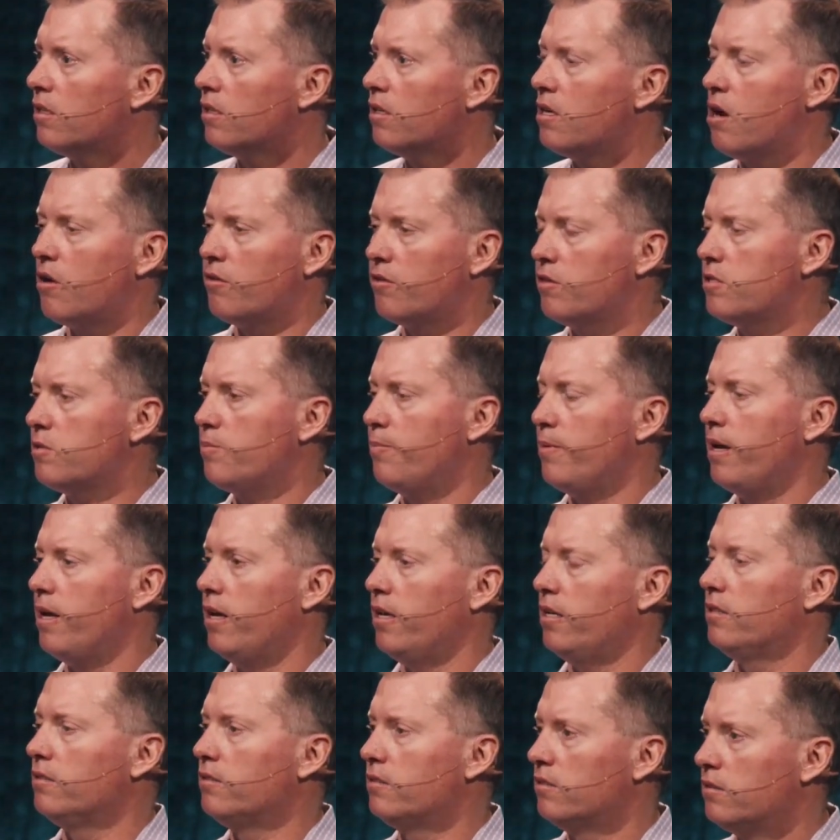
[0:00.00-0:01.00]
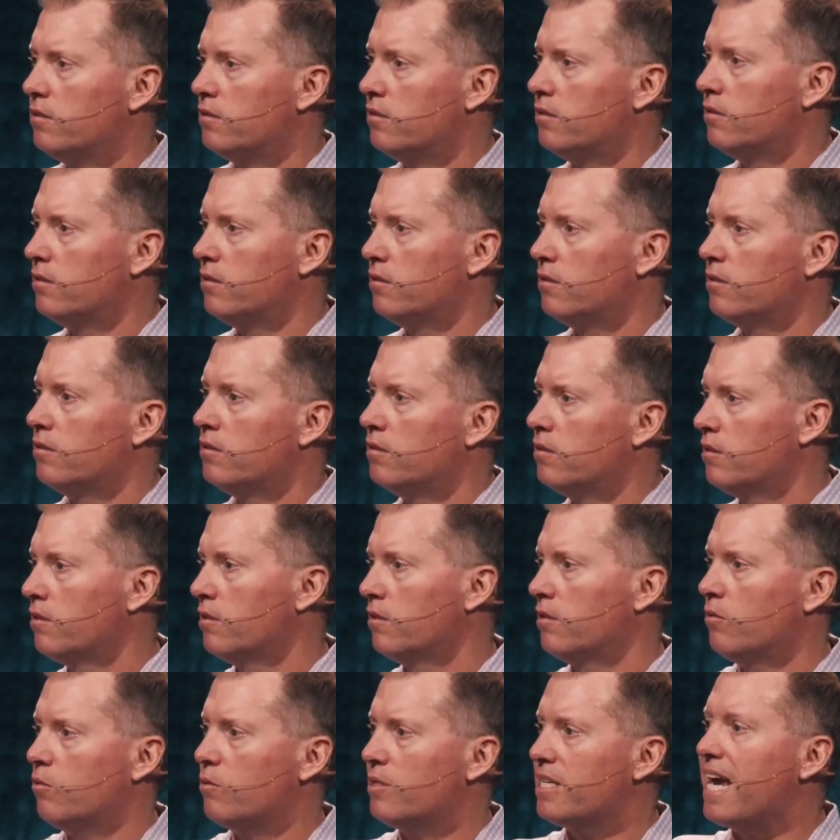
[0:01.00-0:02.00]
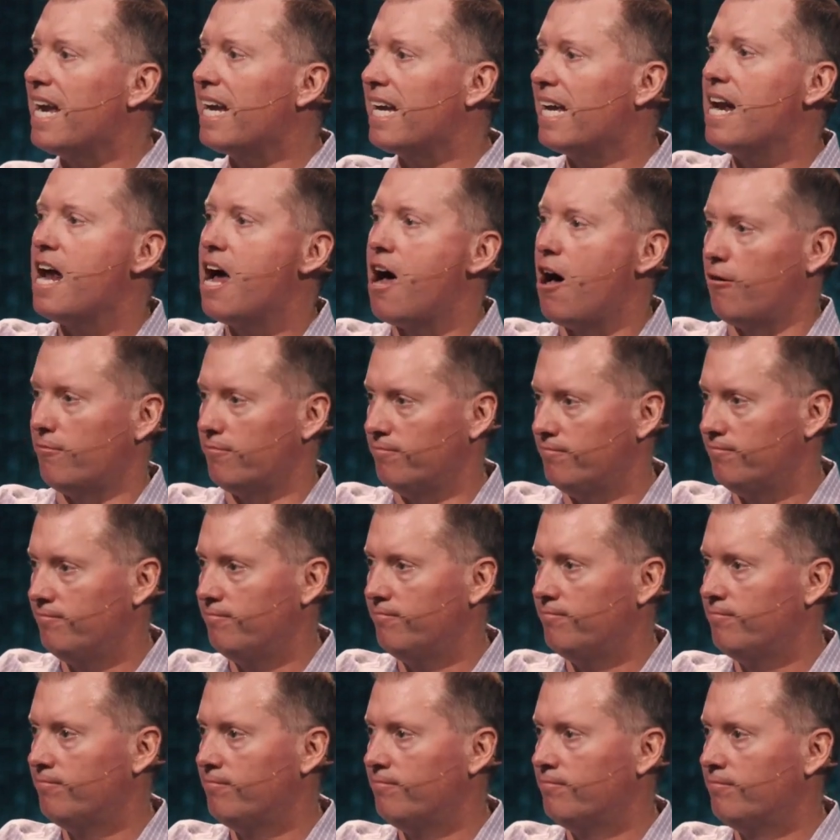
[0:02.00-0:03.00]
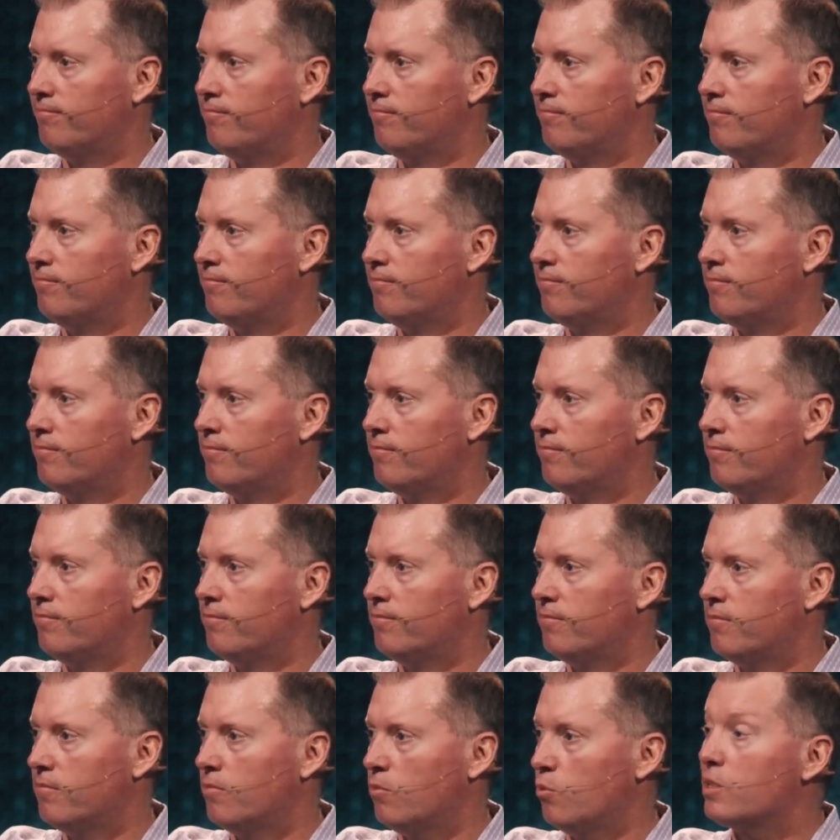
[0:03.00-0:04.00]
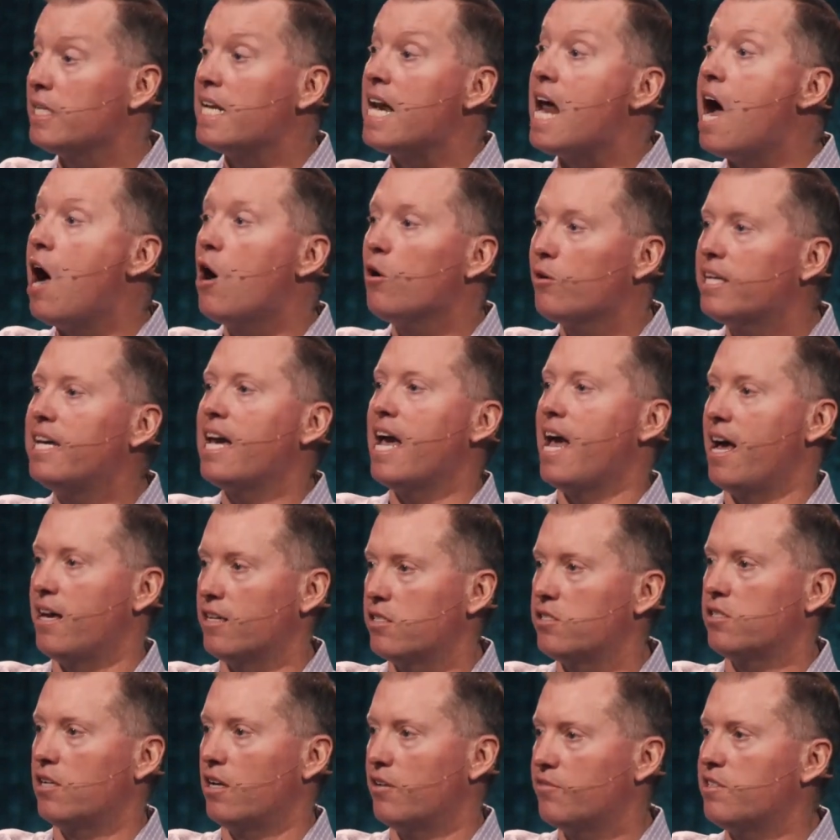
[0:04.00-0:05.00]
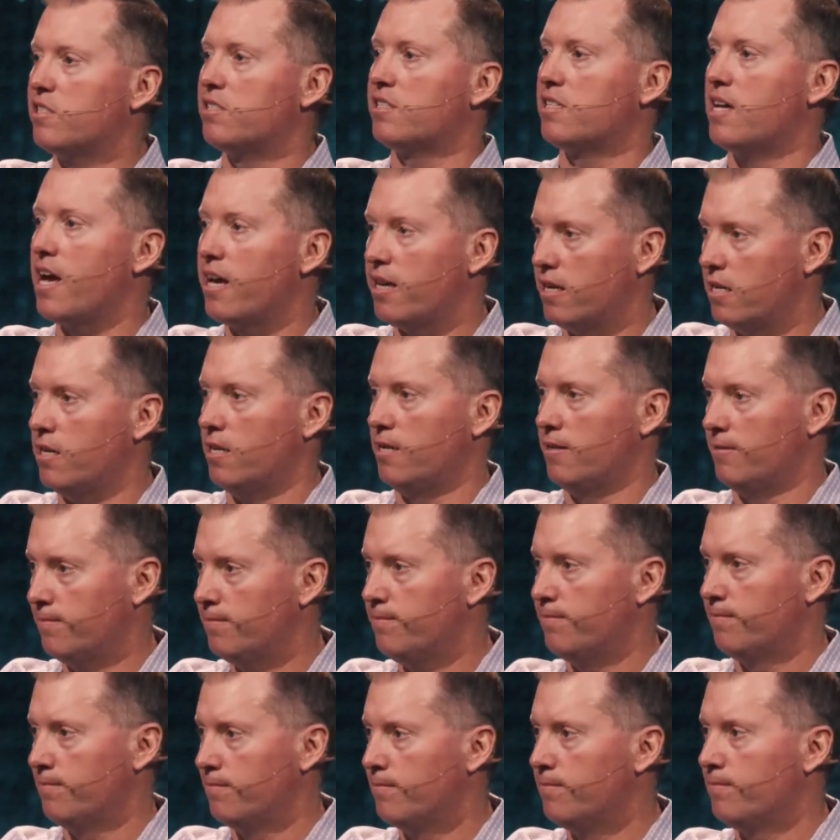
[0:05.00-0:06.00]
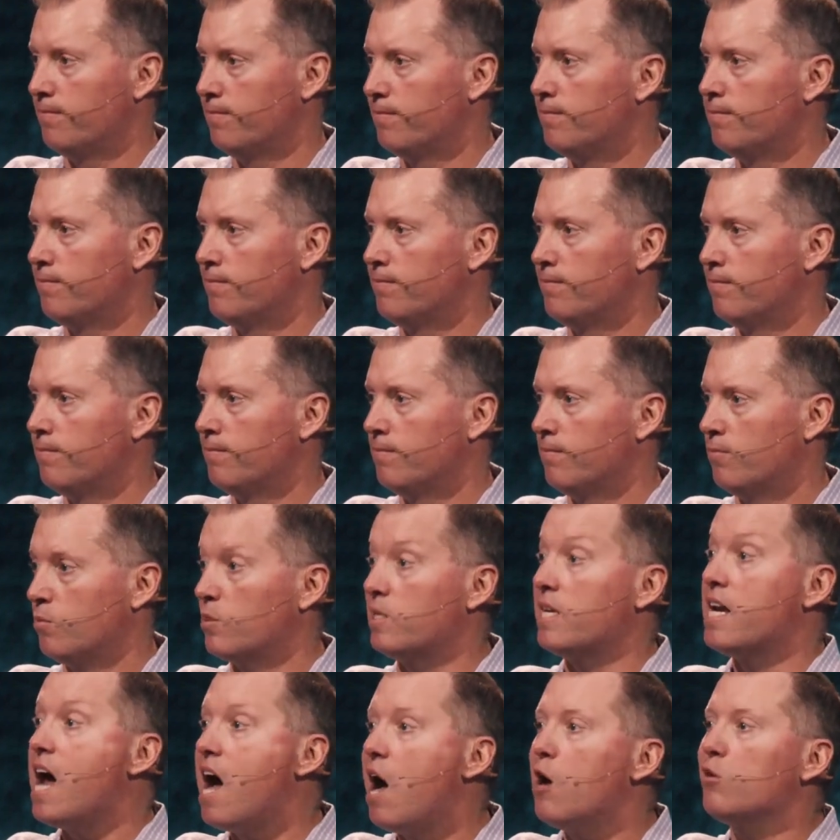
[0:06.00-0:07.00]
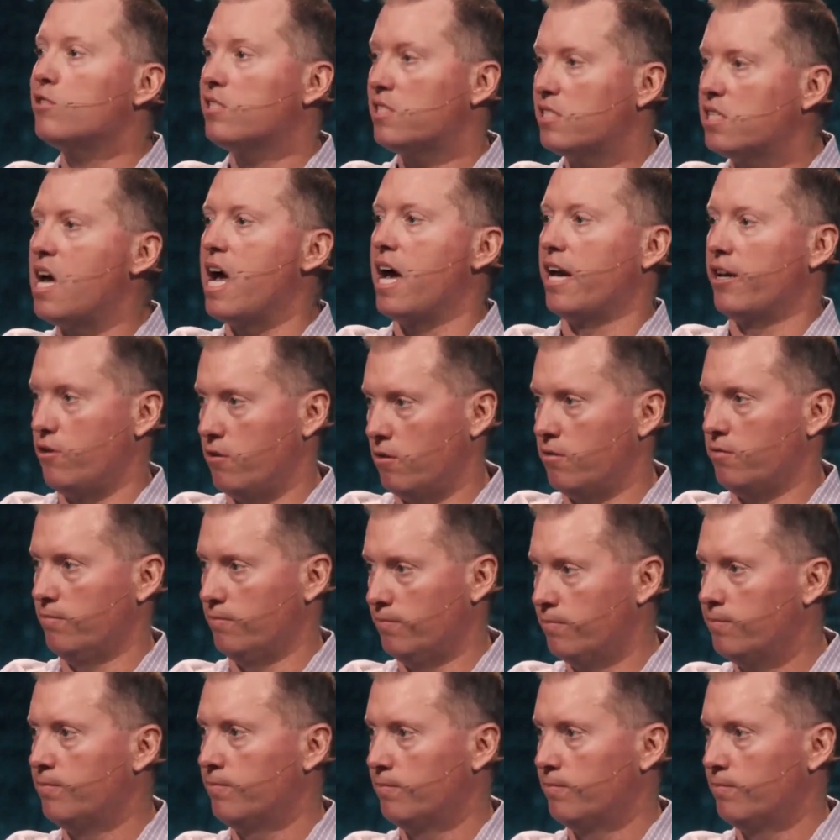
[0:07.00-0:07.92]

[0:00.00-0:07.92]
No, this man was hanging out. Was an outcast of society. Was an outsider.